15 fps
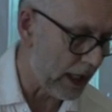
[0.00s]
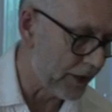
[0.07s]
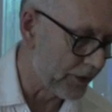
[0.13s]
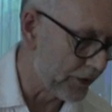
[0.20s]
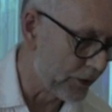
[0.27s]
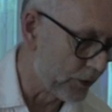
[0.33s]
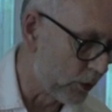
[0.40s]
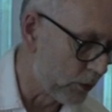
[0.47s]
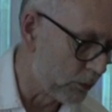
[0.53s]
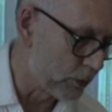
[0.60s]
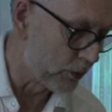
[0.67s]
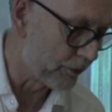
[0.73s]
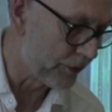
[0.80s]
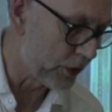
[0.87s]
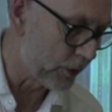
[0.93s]
under
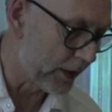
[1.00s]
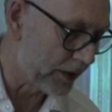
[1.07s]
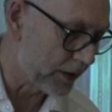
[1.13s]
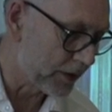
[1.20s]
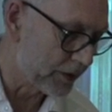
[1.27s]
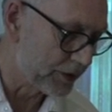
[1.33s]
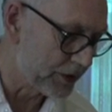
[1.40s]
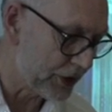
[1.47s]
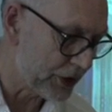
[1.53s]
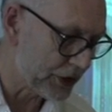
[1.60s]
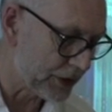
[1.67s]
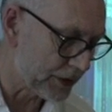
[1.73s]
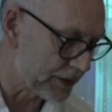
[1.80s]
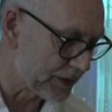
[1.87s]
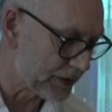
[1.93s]
normal viewing
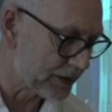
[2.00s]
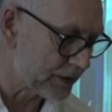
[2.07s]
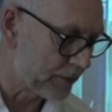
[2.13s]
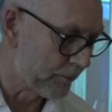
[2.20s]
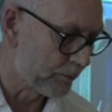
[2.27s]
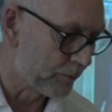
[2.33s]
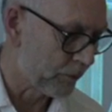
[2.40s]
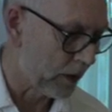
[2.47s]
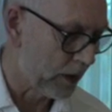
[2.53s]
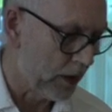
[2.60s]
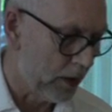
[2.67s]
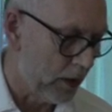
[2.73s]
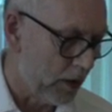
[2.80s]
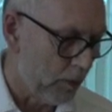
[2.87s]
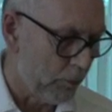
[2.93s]
conditions.
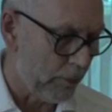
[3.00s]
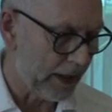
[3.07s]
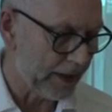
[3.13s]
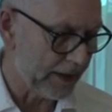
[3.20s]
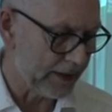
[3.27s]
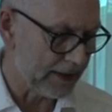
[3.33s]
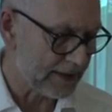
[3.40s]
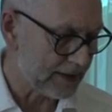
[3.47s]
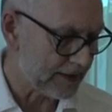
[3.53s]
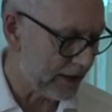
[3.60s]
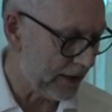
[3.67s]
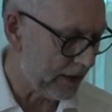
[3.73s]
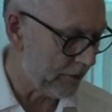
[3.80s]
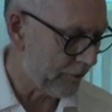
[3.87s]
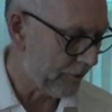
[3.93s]
But in a
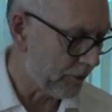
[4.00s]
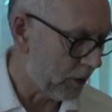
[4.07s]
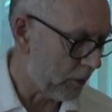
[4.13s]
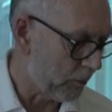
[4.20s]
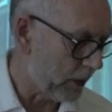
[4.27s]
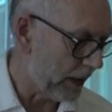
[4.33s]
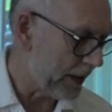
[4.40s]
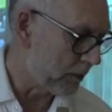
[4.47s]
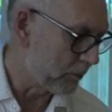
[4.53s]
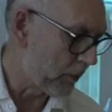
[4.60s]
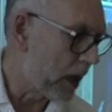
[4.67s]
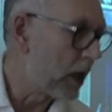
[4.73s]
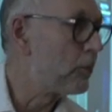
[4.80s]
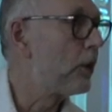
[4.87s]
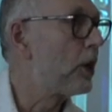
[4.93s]
scene from
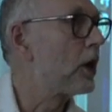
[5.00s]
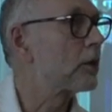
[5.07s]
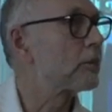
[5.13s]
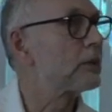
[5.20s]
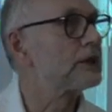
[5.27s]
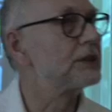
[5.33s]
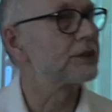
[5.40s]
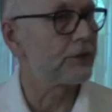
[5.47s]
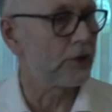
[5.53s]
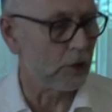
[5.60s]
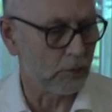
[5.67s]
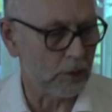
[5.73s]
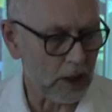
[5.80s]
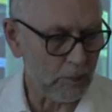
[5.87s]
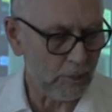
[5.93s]
Ingmar Bergman's
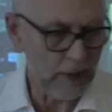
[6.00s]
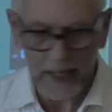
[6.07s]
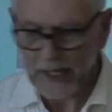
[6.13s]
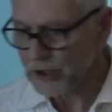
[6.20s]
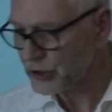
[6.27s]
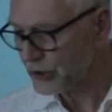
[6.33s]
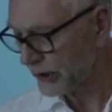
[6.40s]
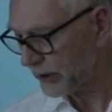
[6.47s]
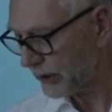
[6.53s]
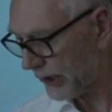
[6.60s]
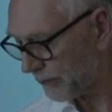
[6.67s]
film A Passion,